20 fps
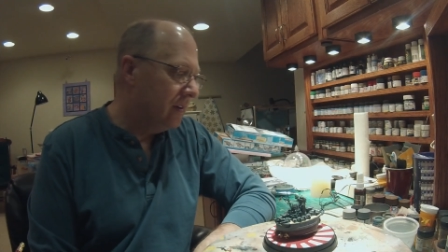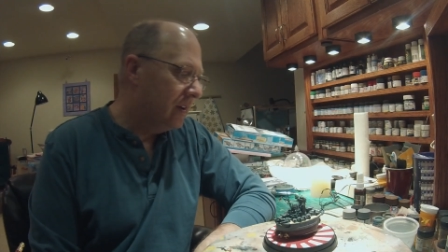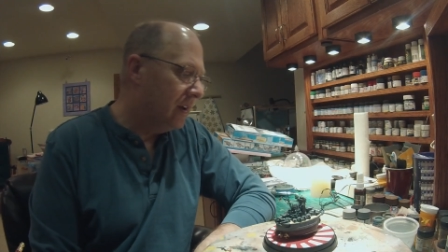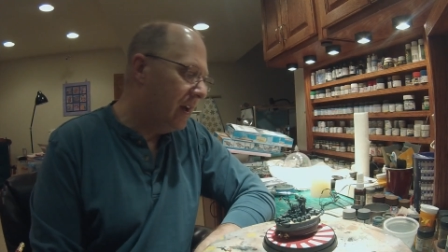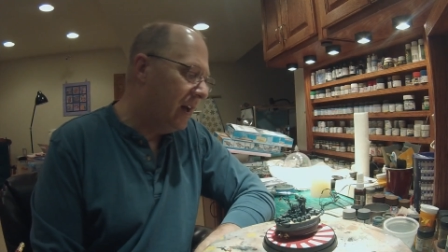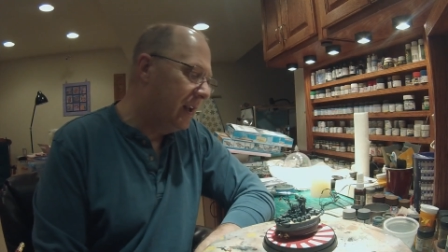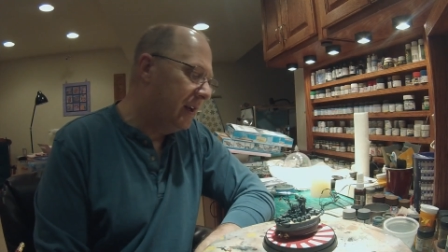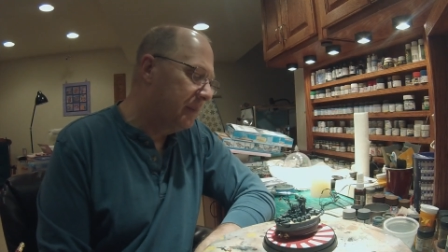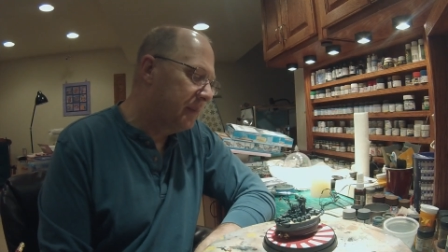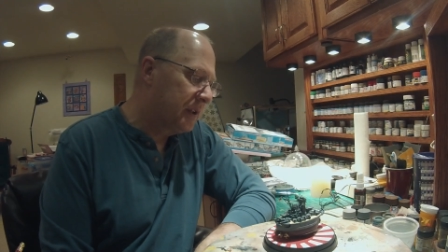
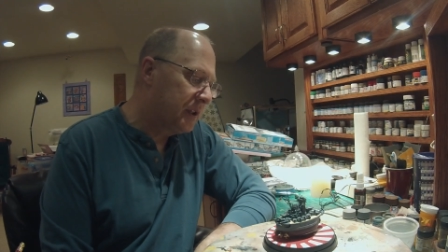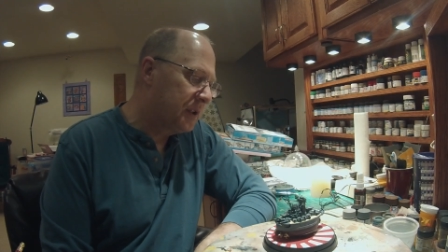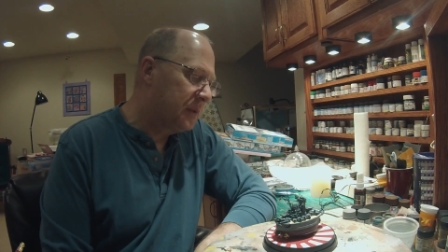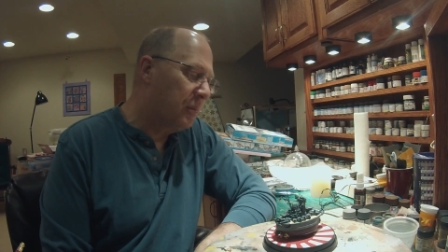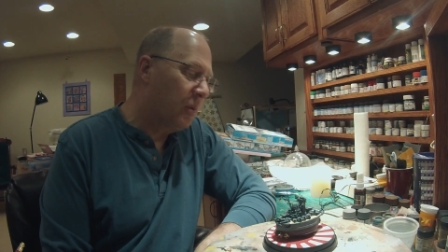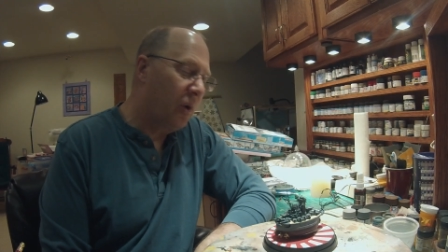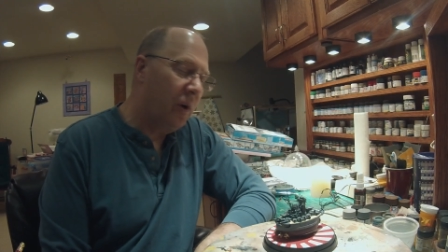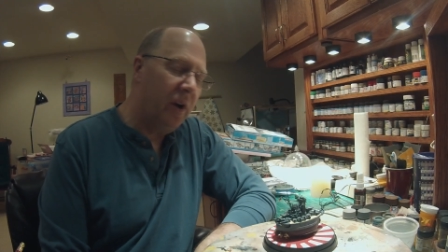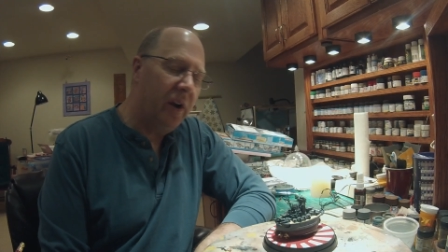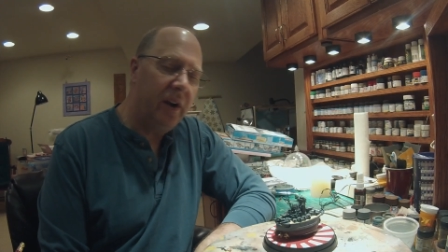got up this
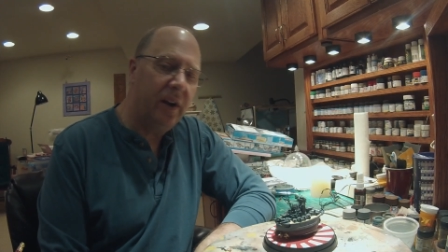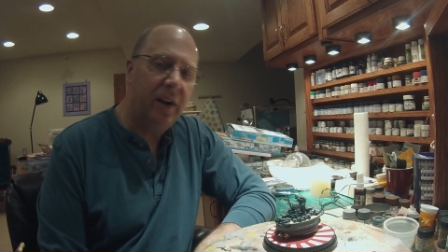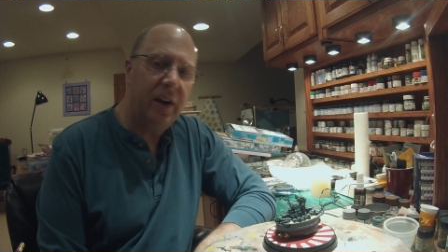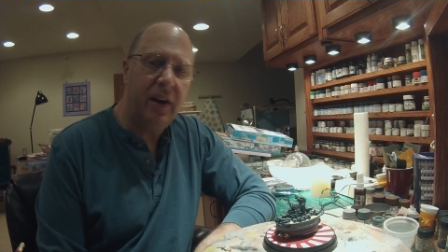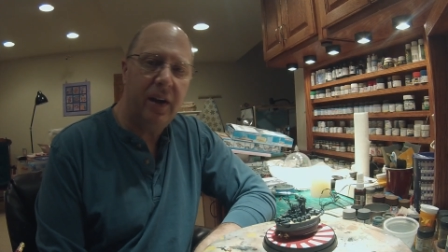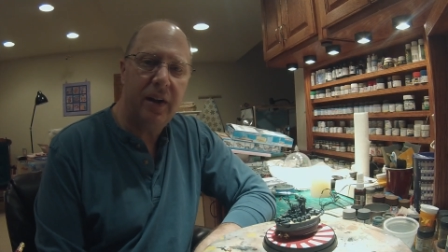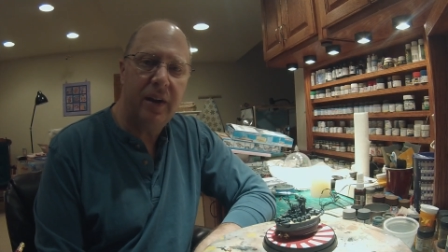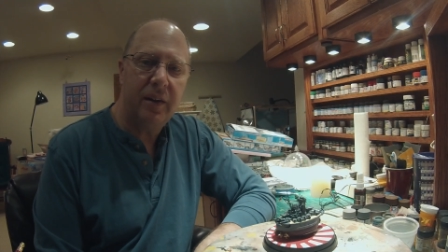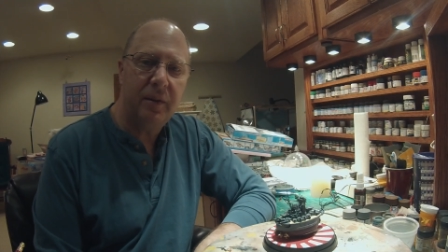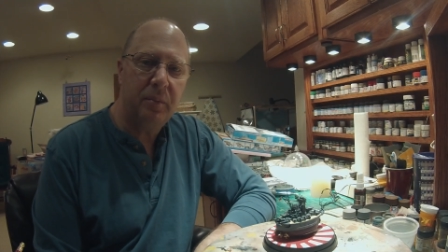morning
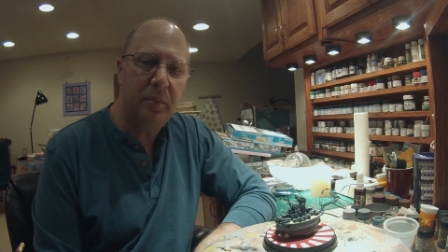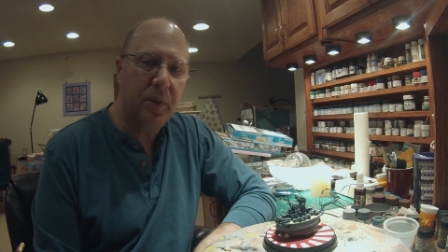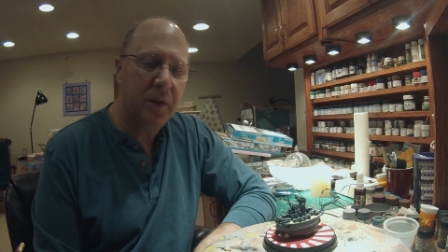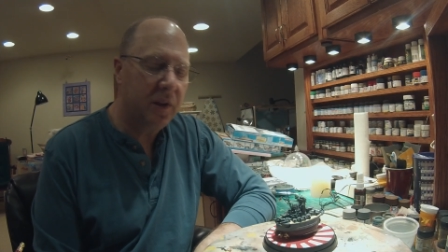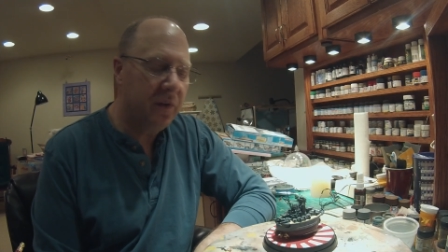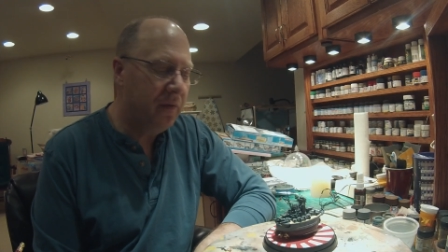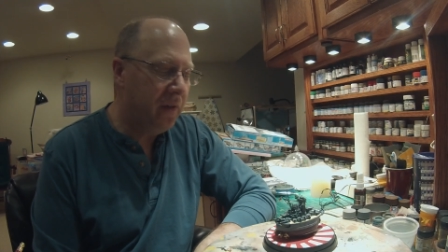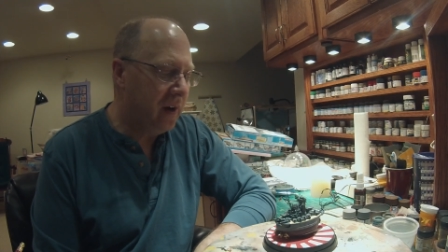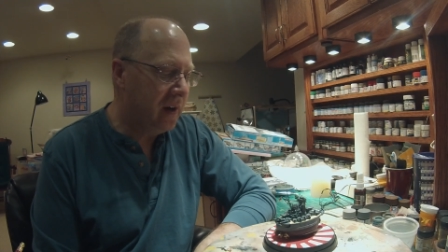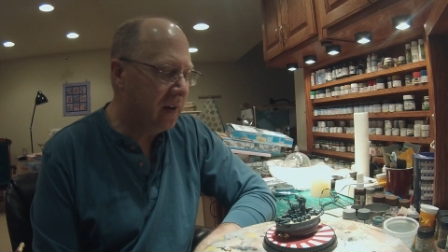and put
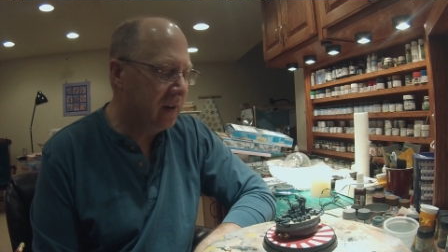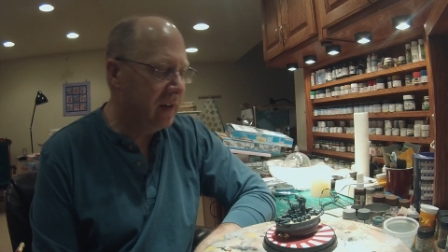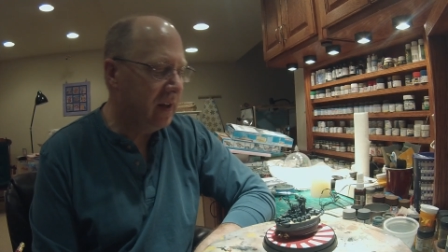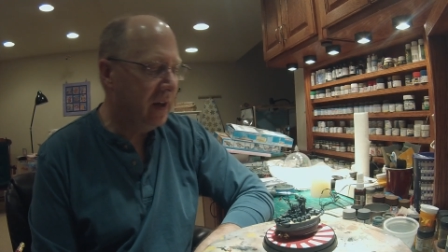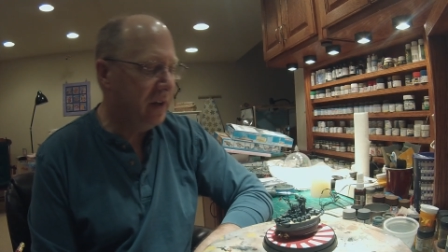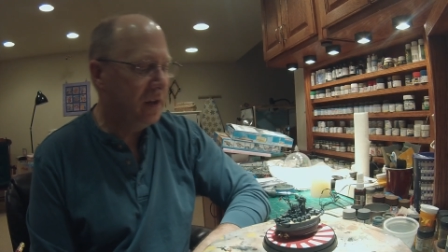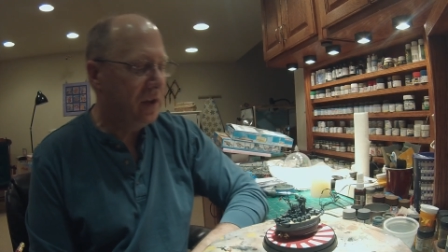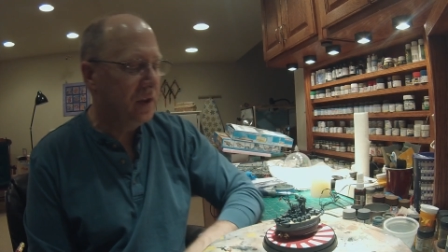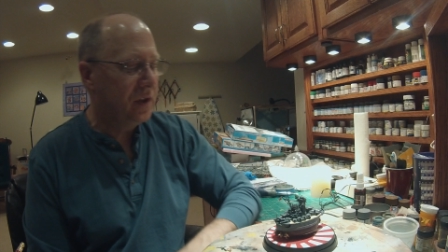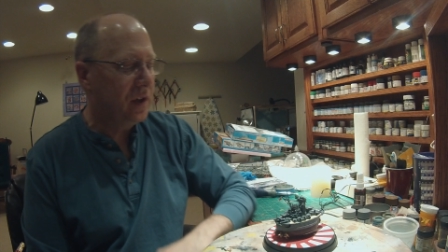the final
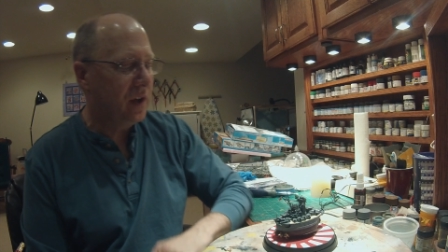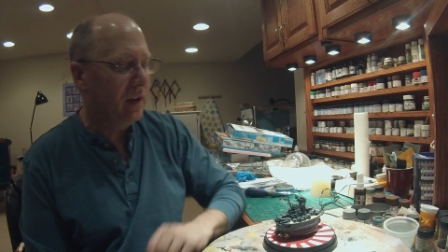touches